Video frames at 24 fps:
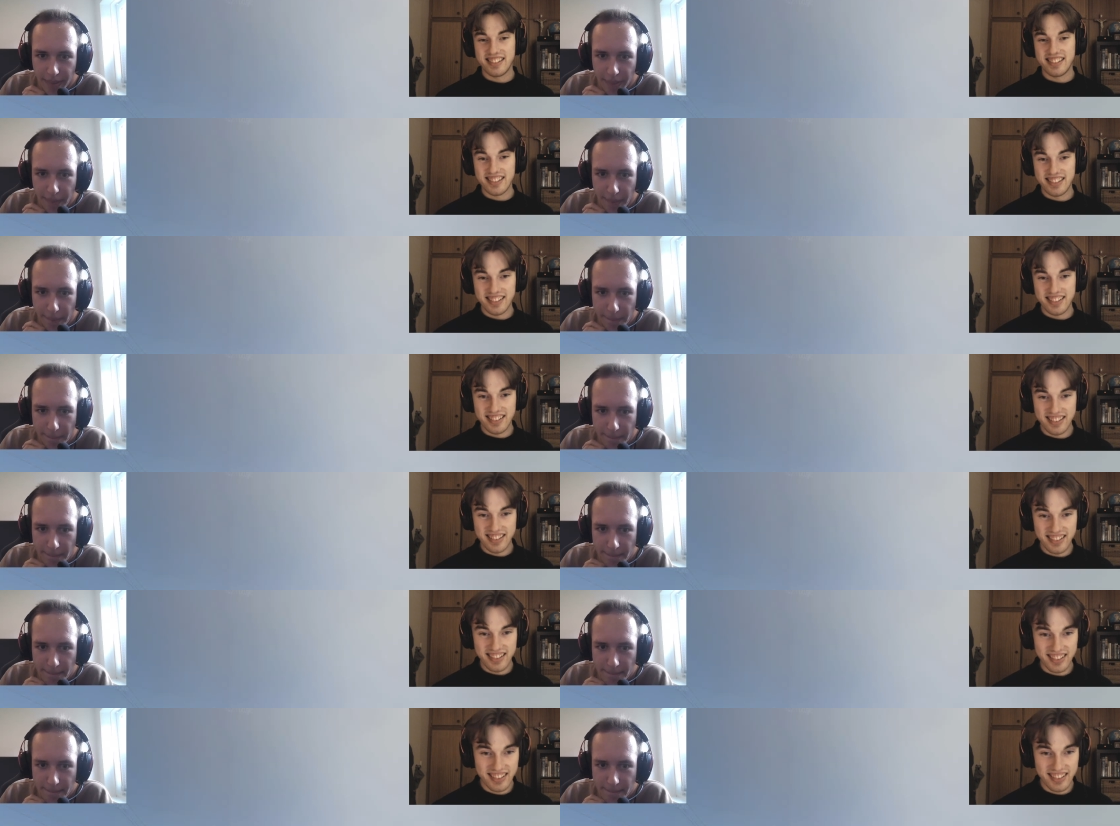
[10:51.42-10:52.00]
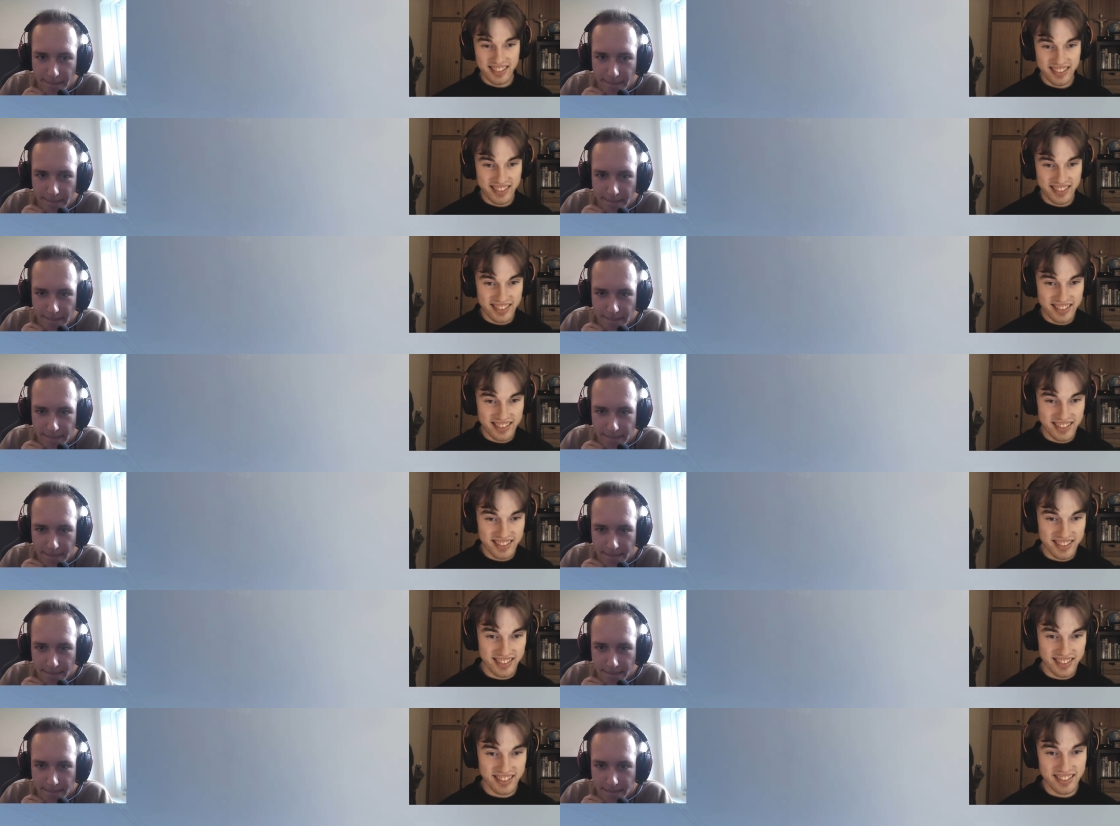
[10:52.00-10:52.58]

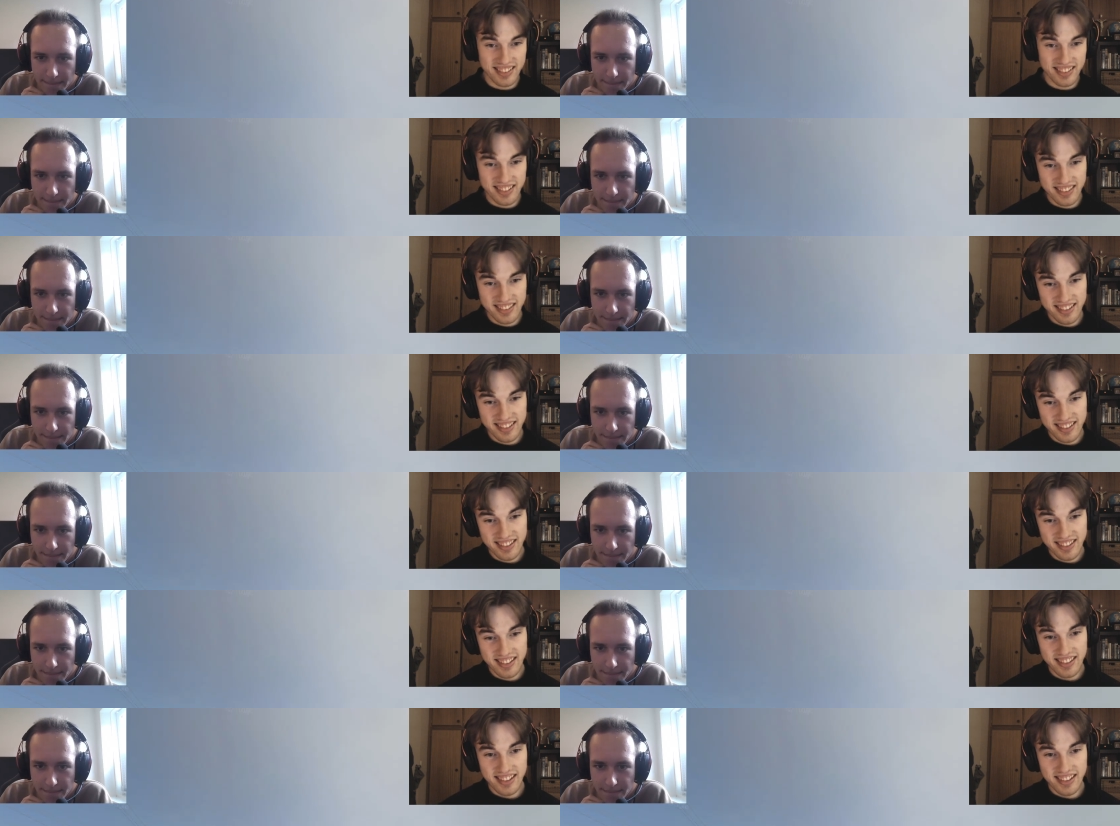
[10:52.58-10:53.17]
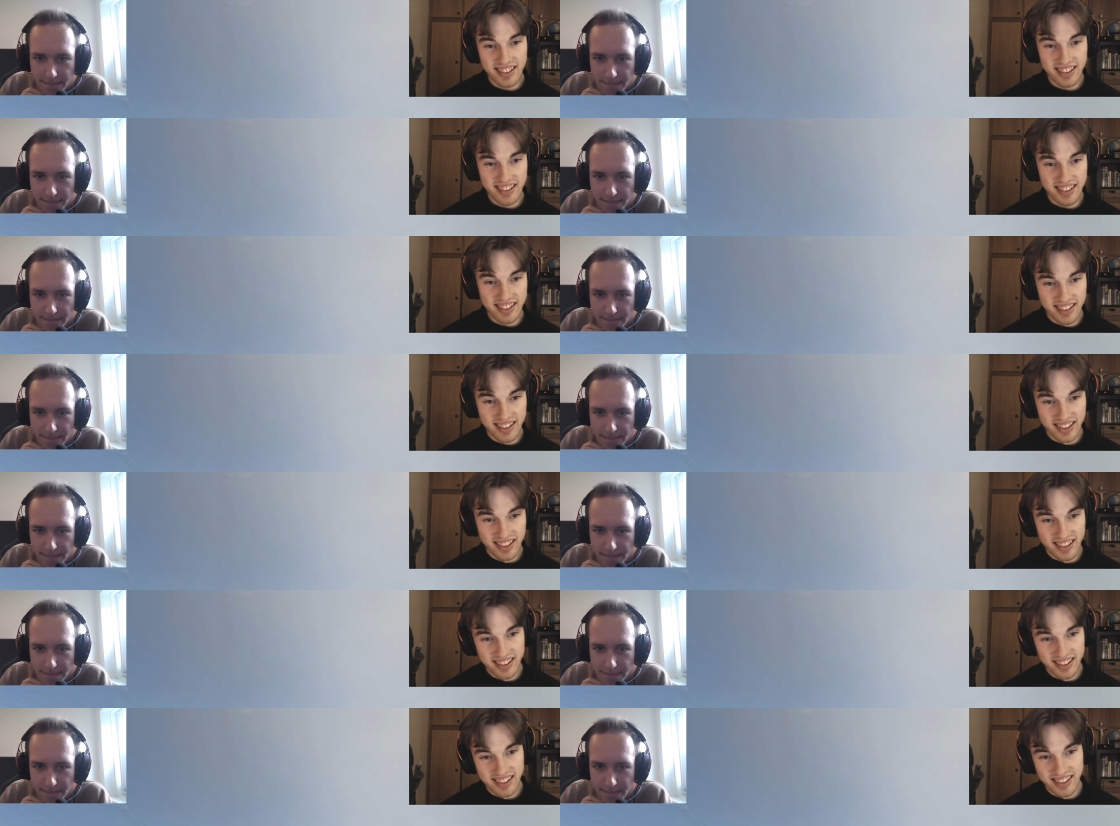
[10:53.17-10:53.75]

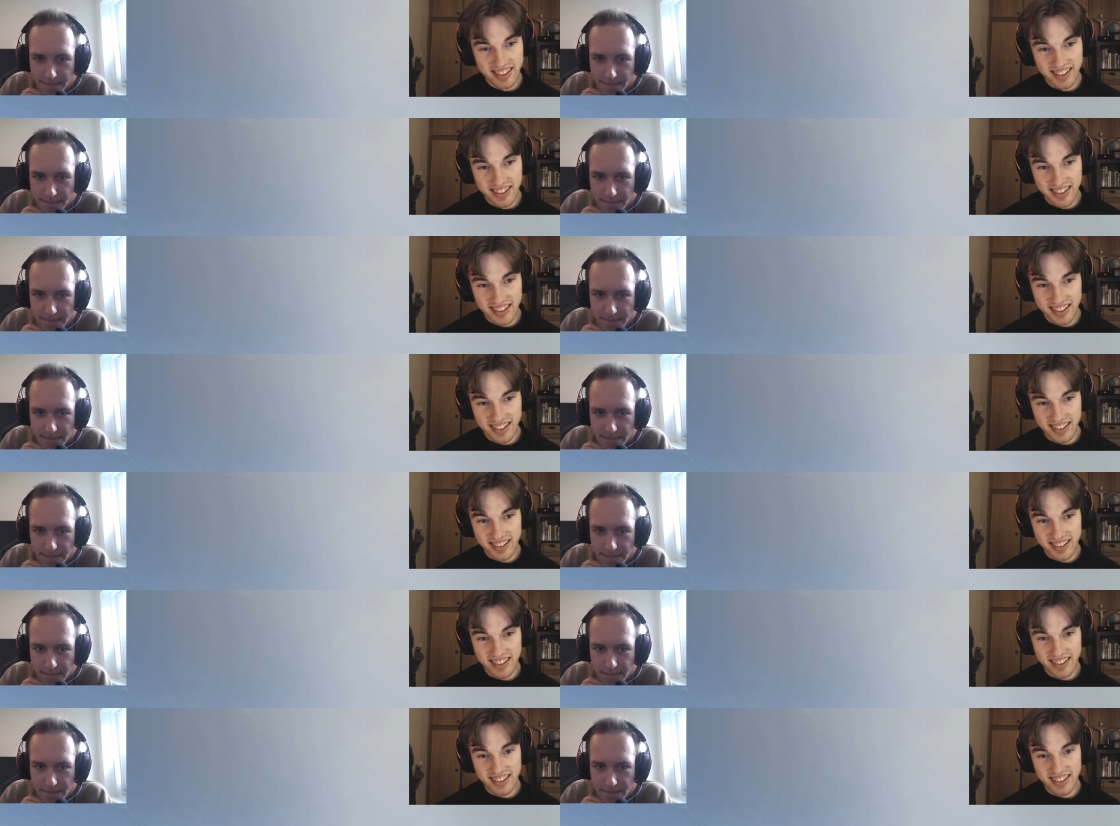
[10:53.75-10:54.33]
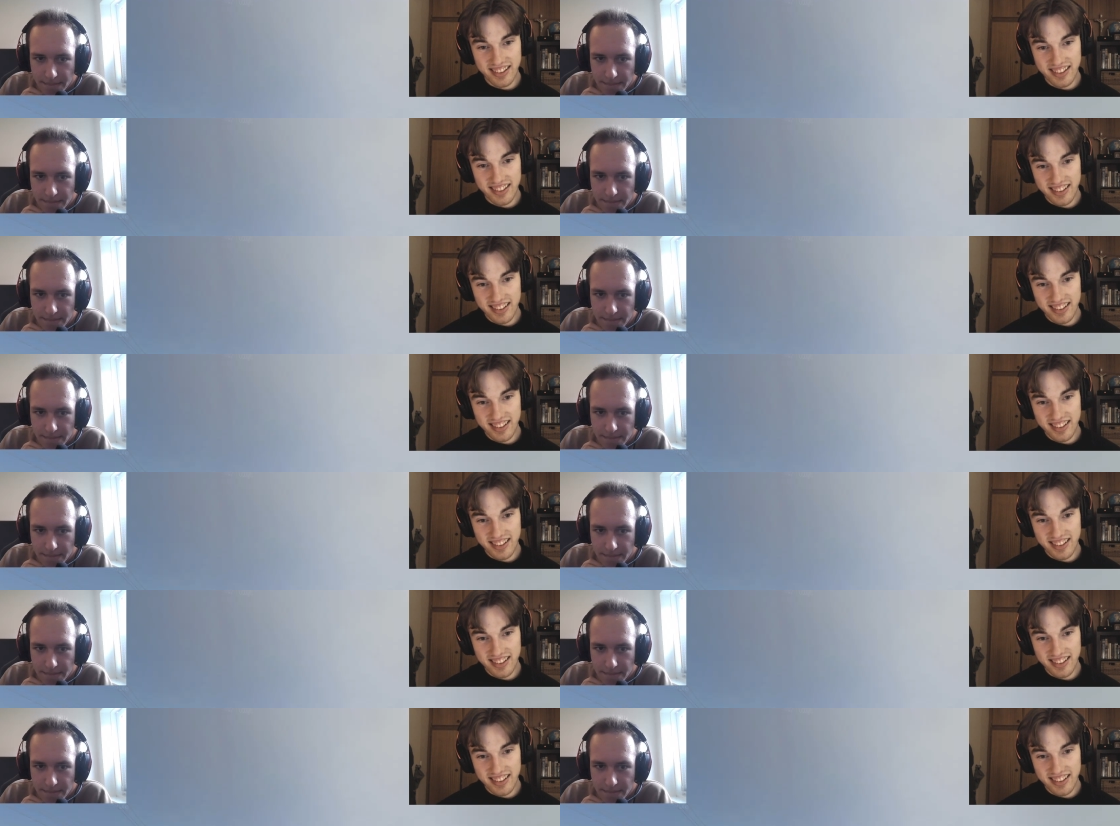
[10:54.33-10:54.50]
Nothing is said.